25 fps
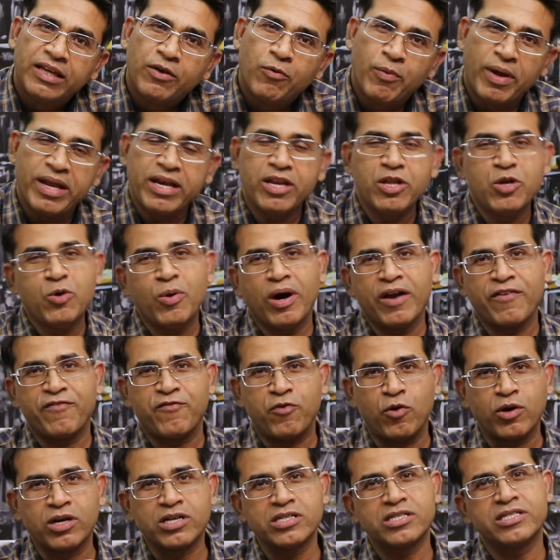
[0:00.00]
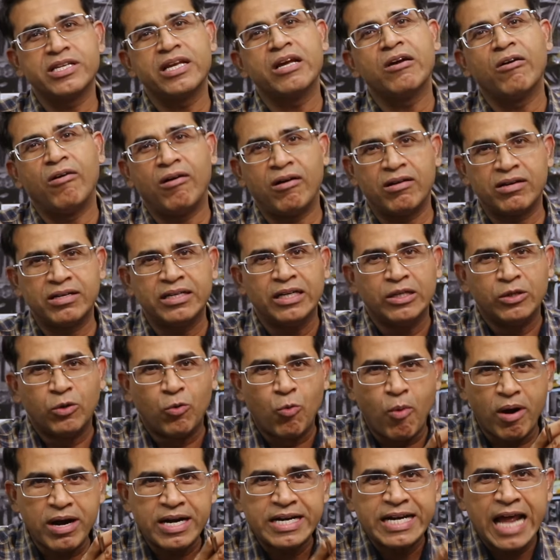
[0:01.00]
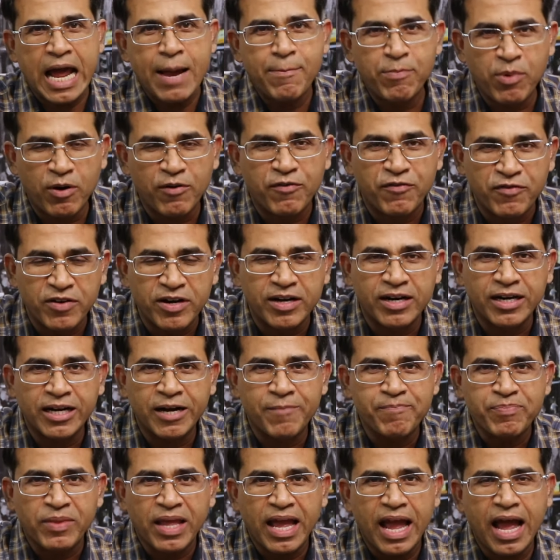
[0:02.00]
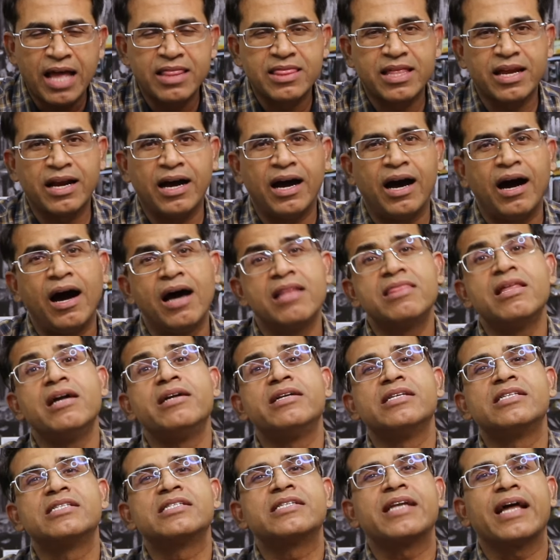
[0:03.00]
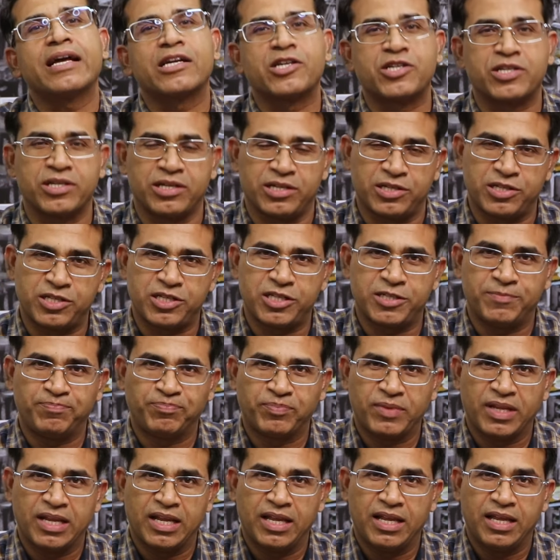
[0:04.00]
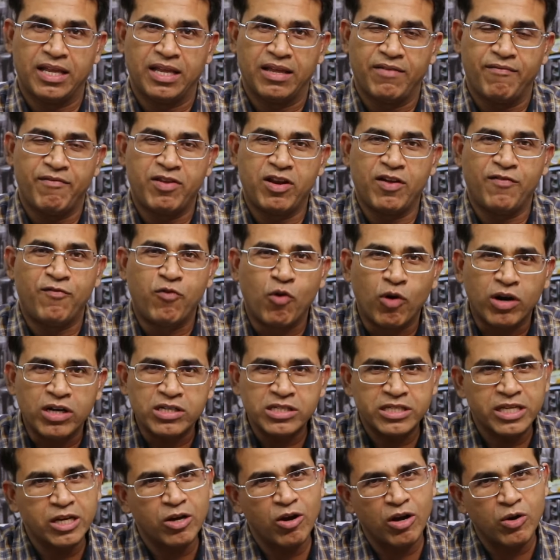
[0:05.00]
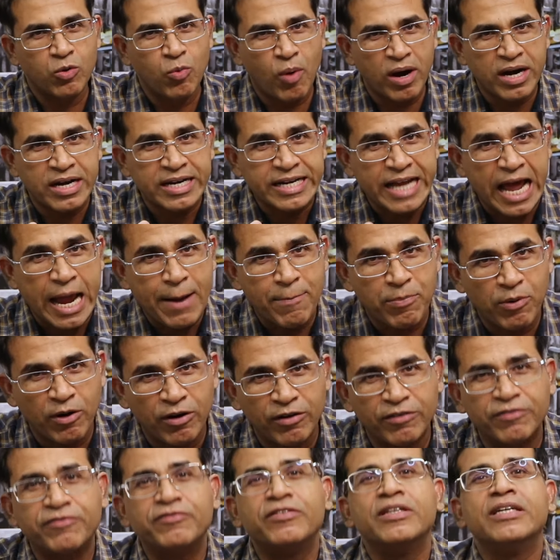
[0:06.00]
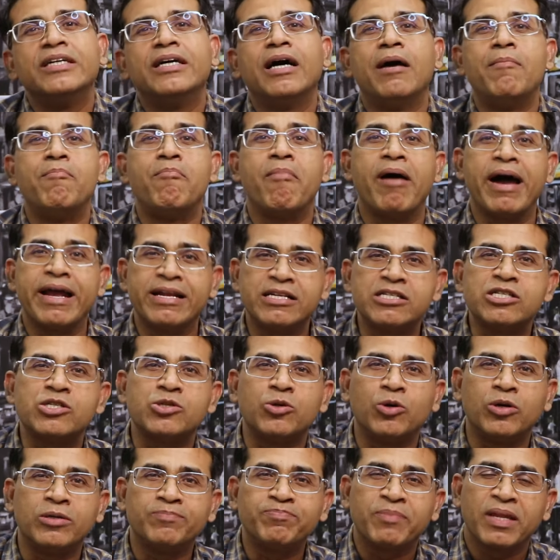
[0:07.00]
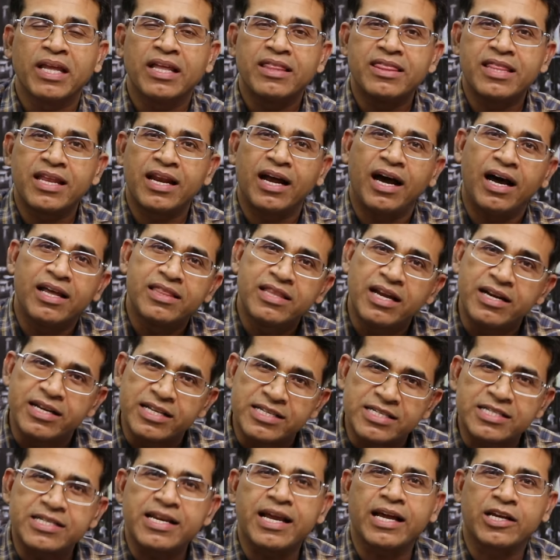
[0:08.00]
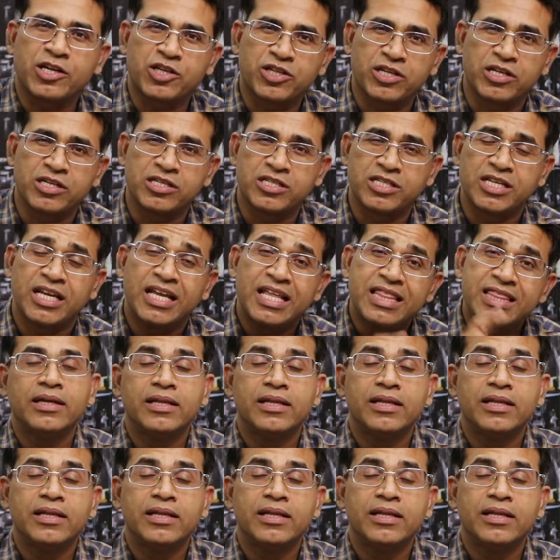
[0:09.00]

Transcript: When you are focusing on one type of work and there are other distractions, when you're focusing on one type of a milestone, there are other distractions.